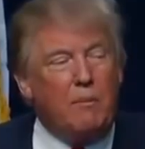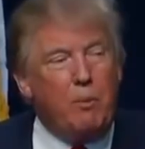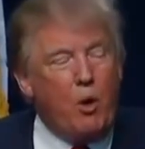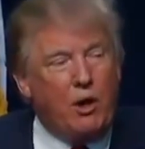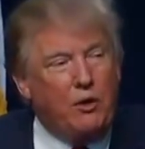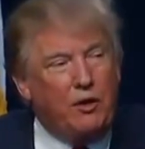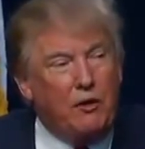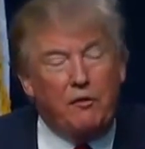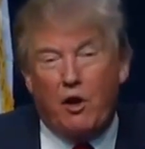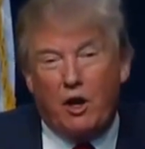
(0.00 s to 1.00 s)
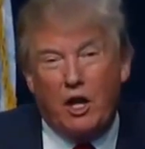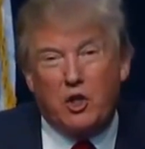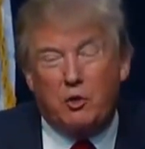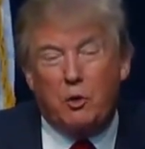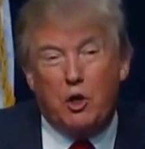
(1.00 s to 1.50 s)
important thing for our
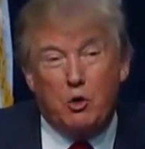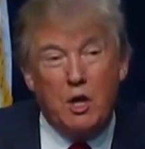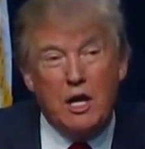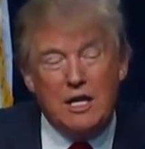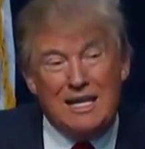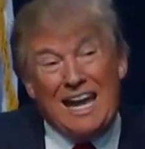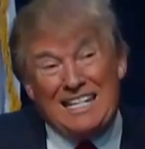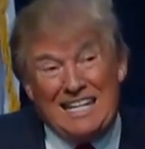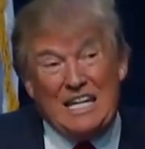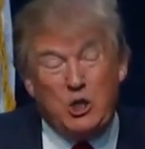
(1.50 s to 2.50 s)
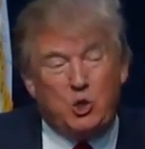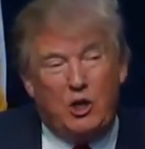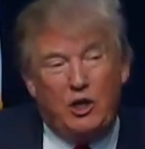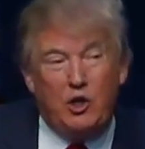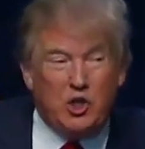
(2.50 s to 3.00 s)
country. We owe $19
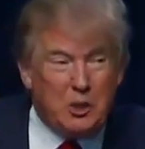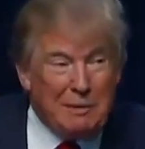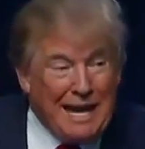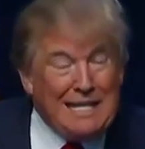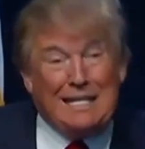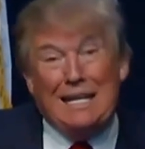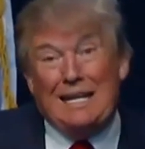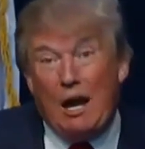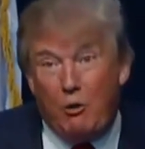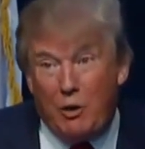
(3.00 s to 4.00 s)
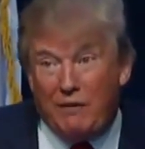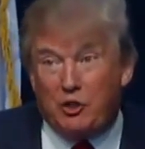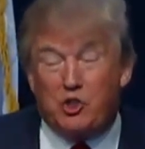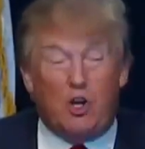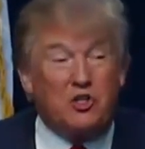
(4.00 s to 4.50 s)
trillion. It used to be 18. Now we have
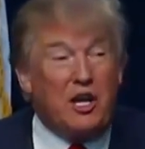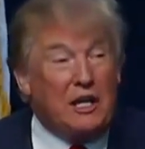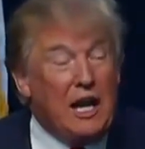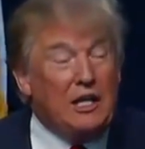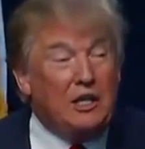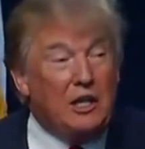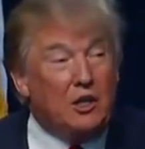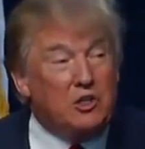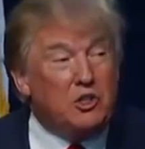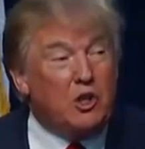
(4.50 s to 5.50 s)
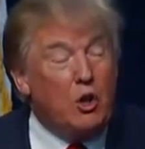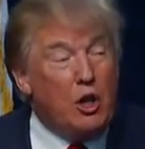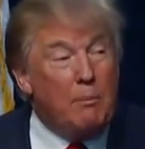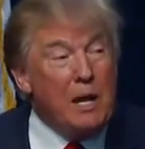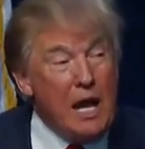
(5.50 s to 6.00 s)
to start saying 19 because it's
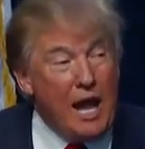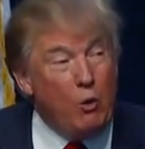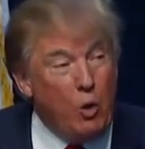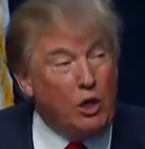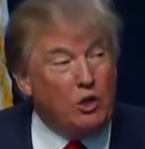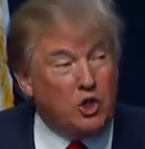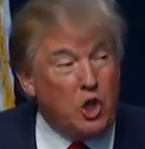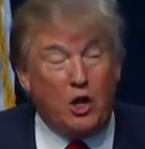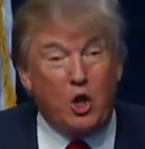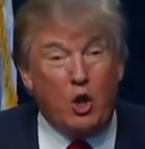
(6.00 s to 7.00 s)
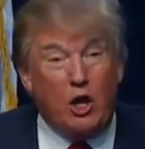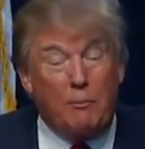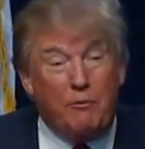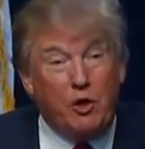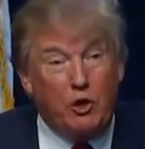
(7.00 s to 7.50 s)
going up. And it will start going
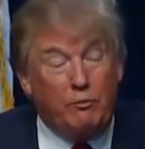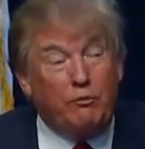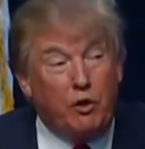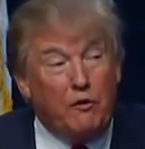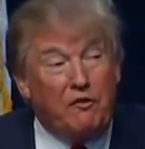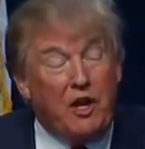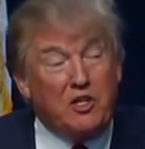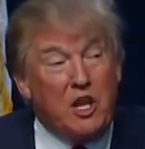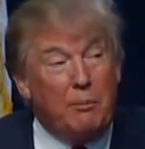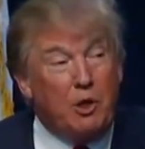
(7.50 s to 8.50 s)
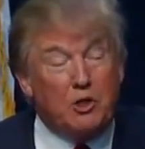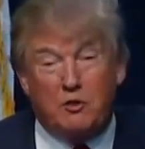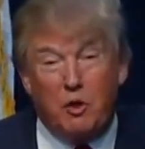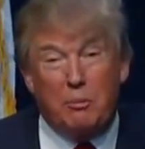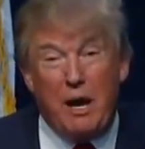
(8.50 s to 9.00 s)
up very, very fast now because
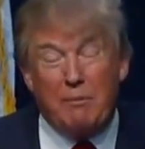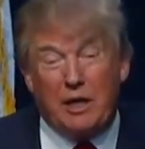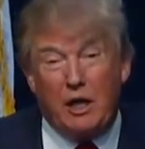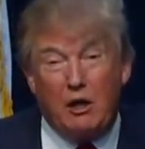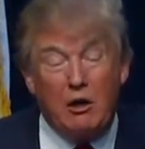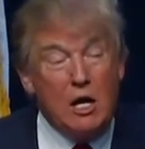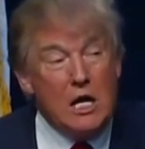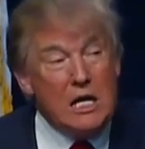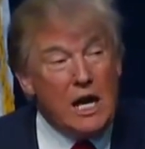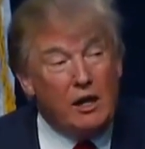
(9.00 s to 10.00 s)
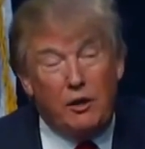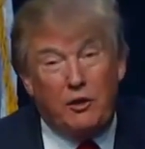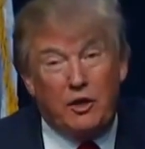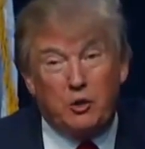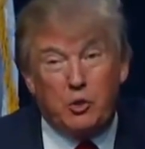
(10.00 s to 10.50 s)
of Obamacare and other
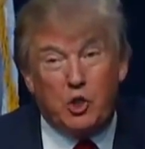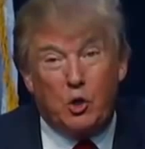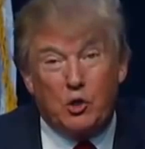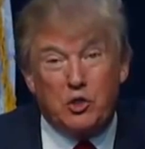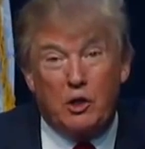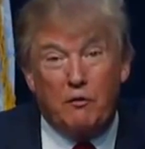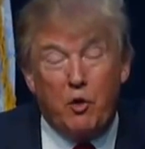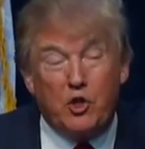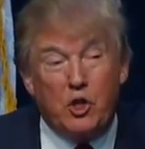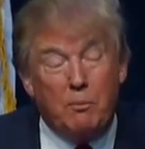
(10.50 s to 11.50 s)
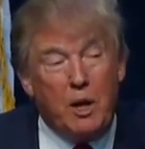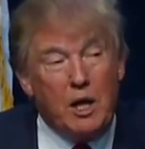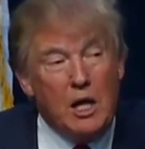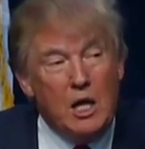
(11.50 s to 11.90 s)
things which are costing a fortune. But